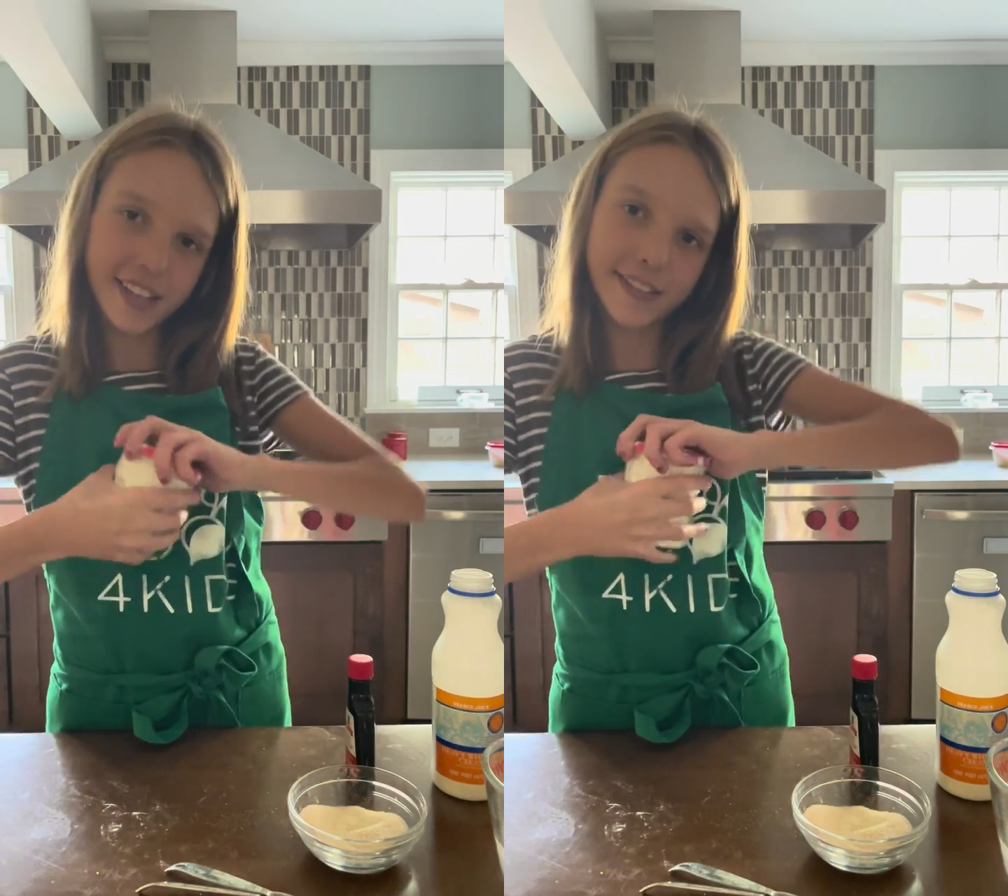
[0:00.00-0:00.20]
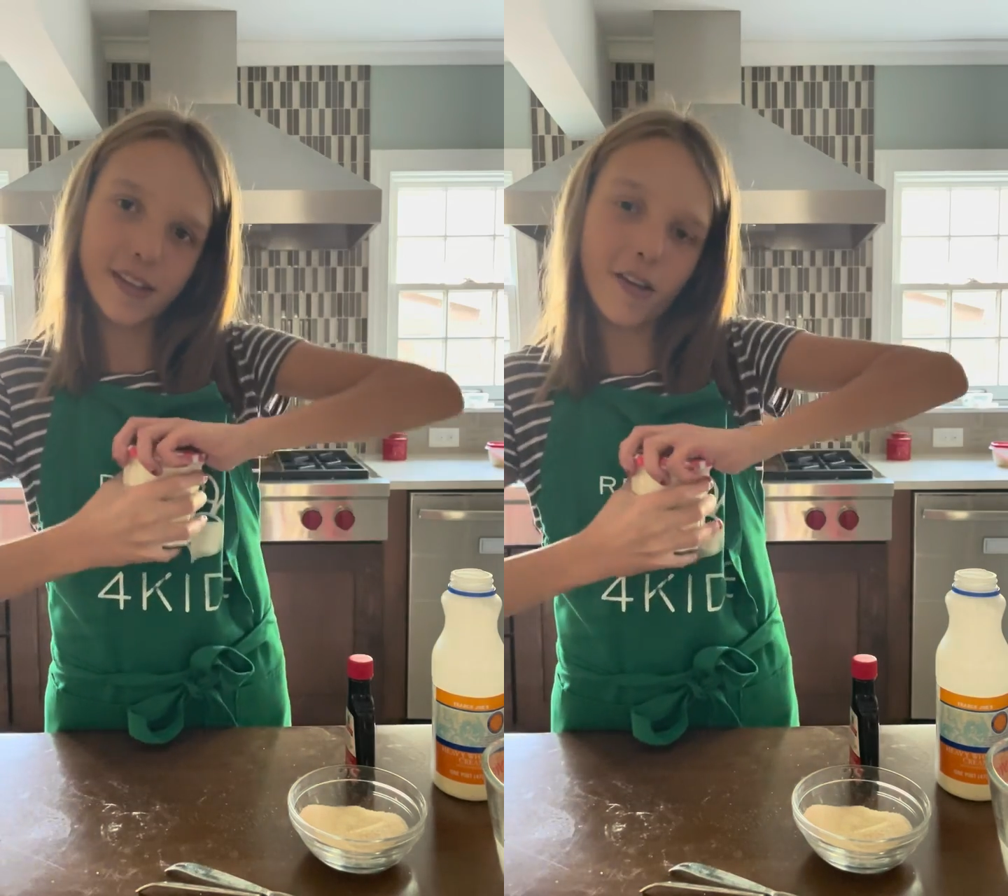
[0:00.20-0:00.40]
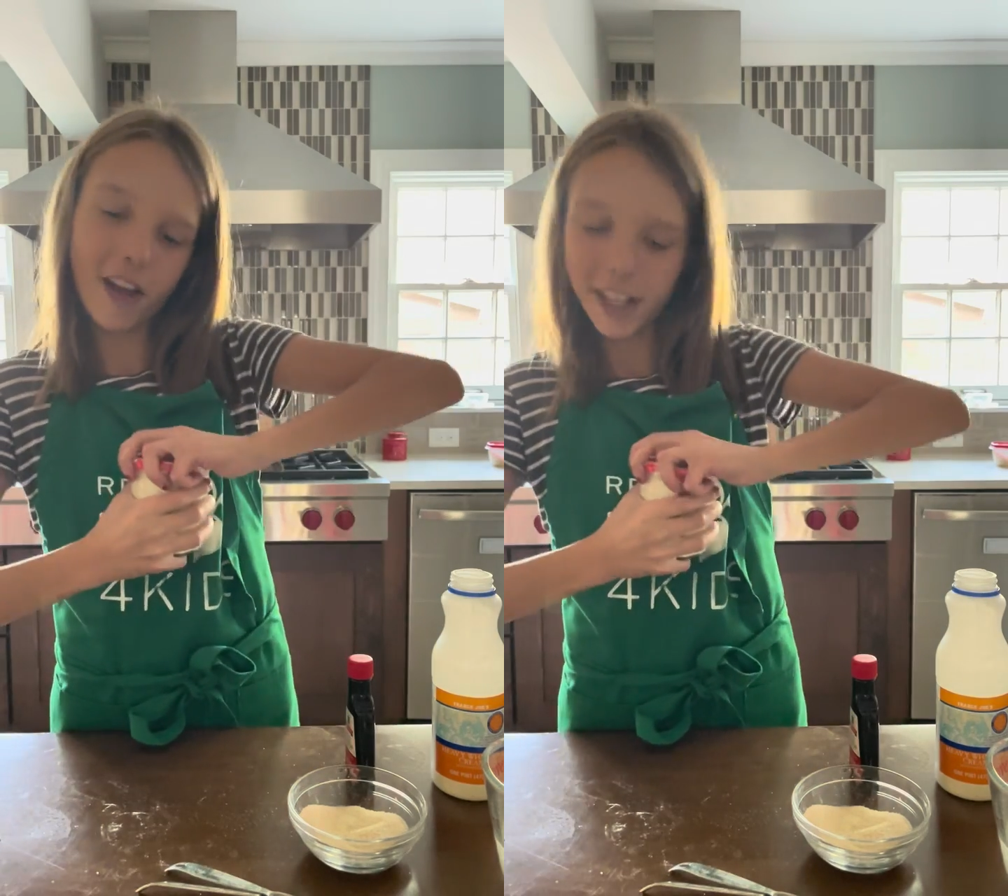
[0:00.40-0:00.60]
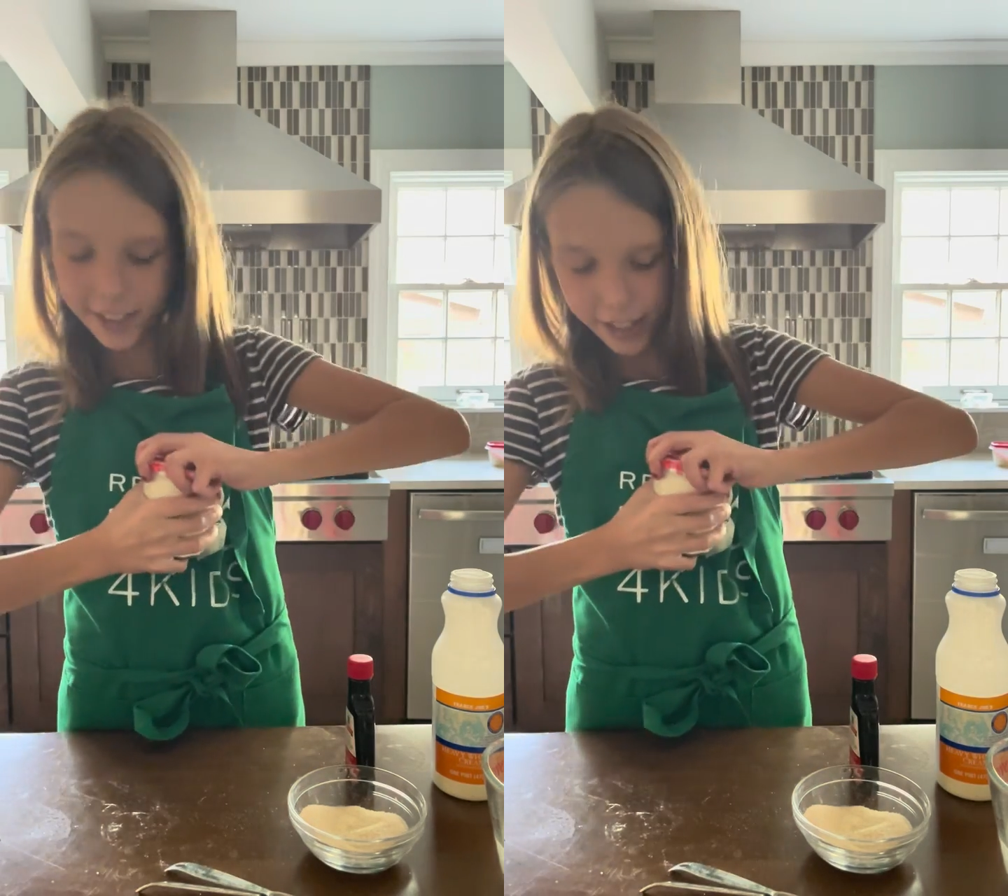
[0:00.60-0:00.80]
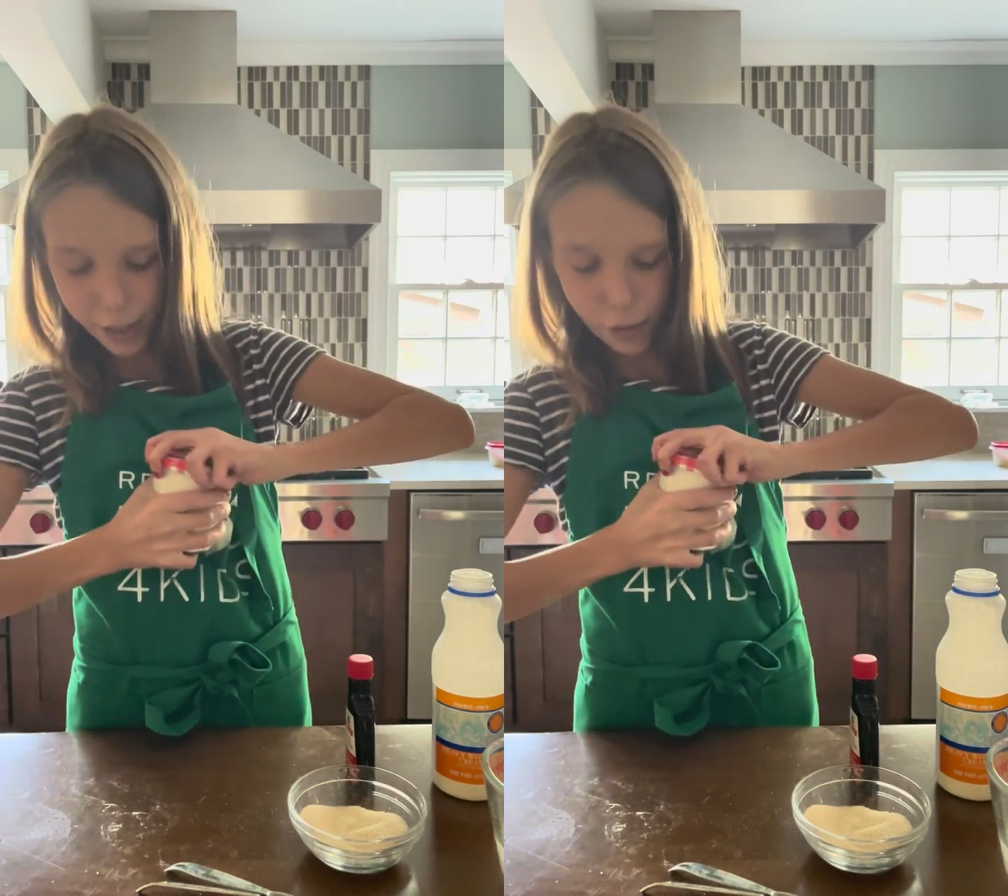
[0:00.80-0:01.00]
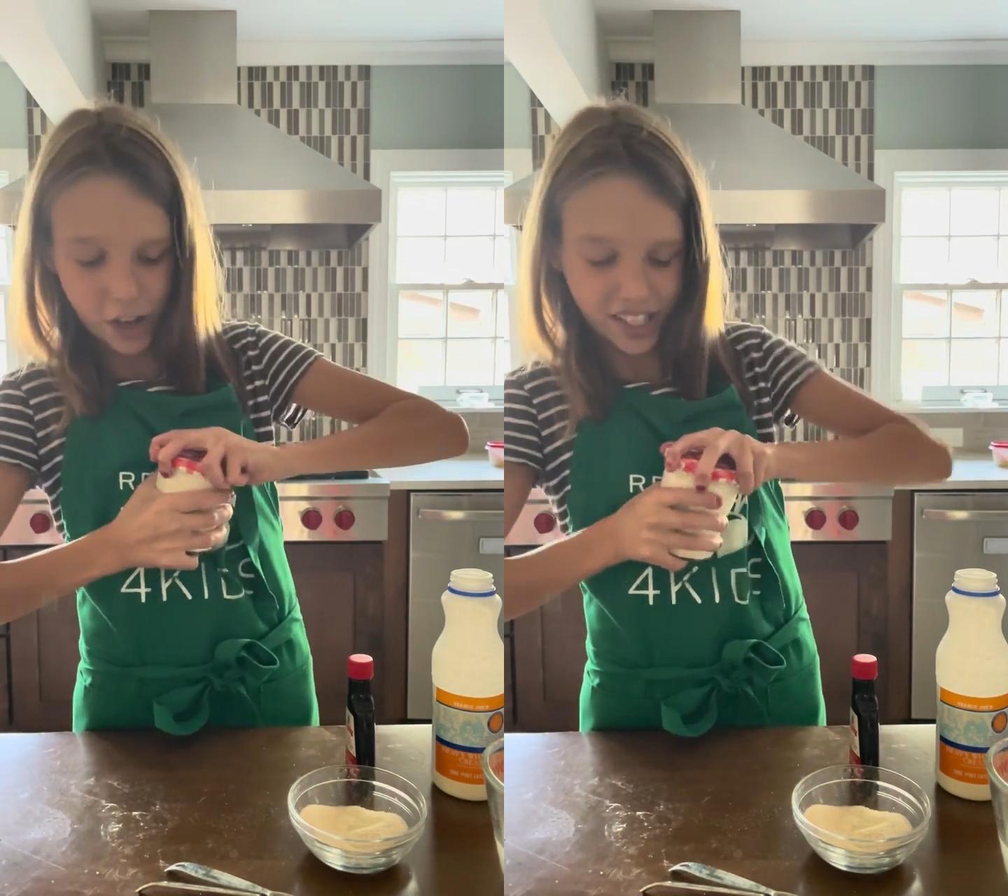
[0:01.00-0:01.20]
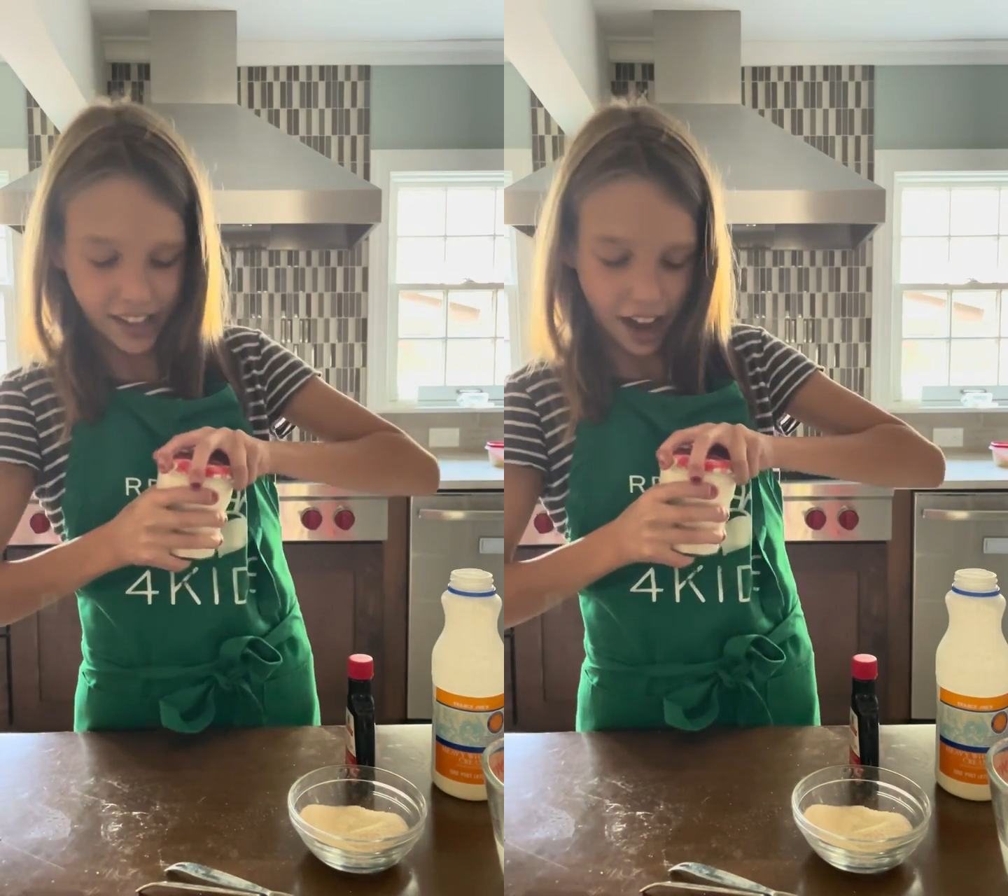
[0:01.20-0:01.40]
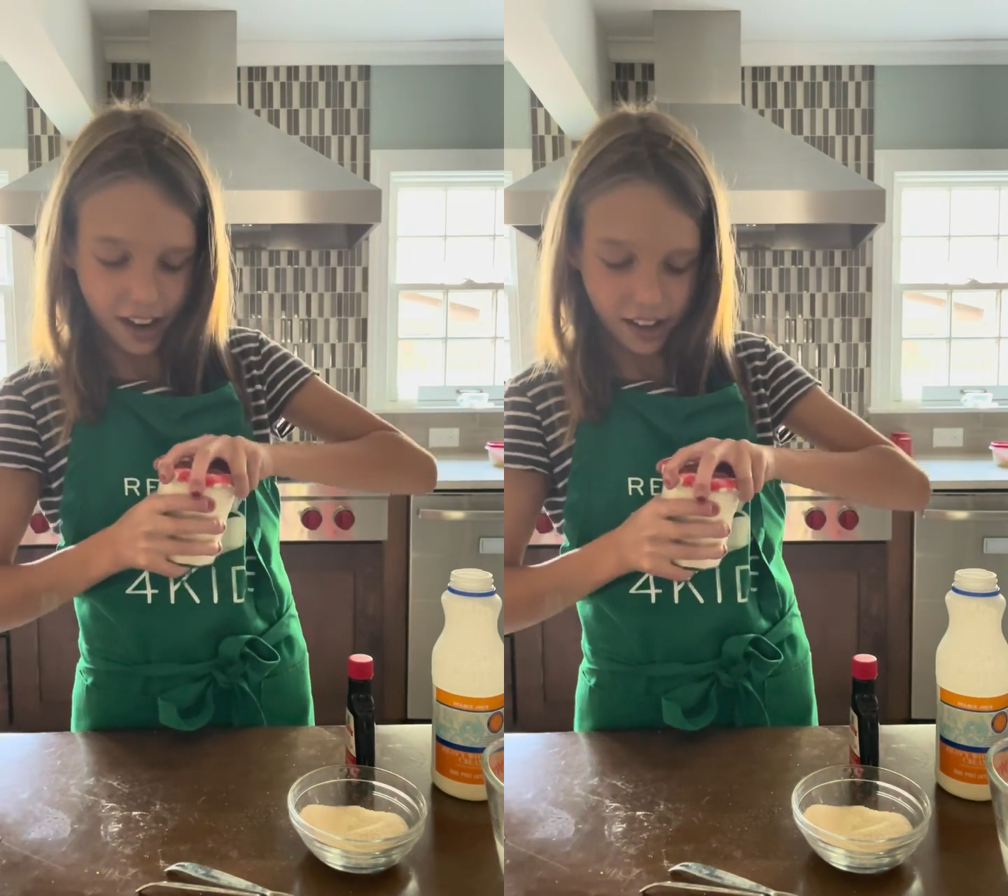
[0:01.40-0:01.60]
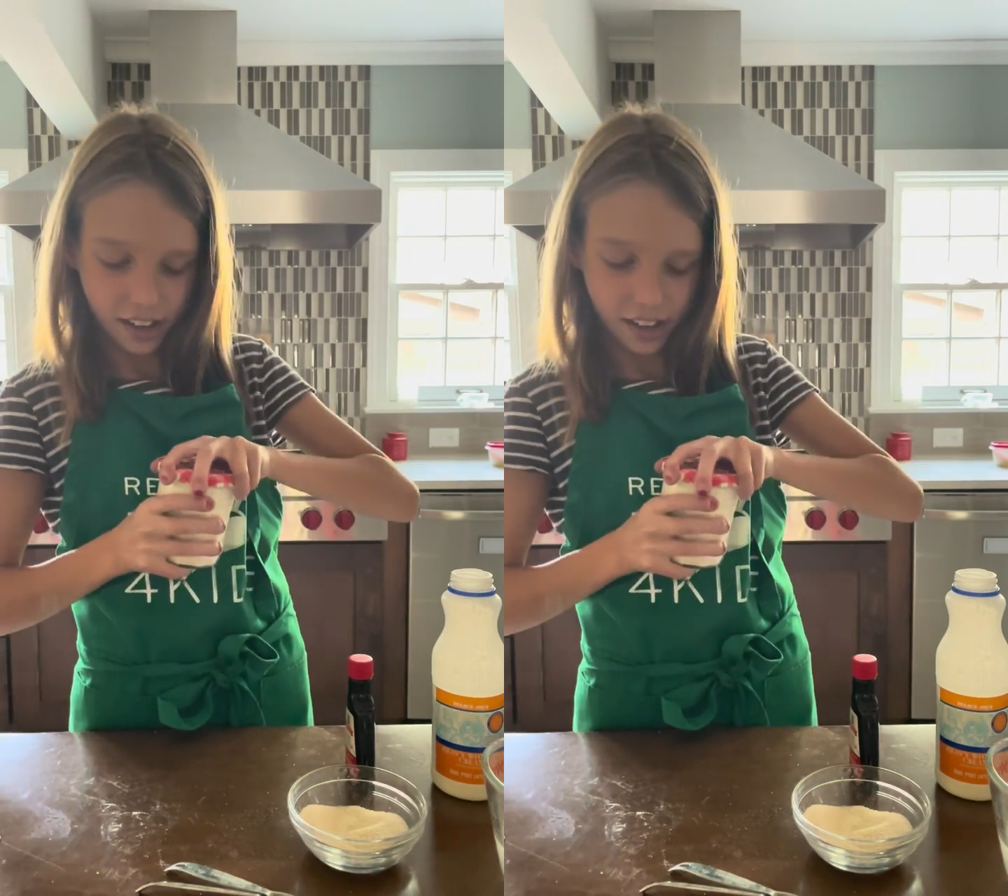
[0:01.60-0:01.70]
so let's see where it's at.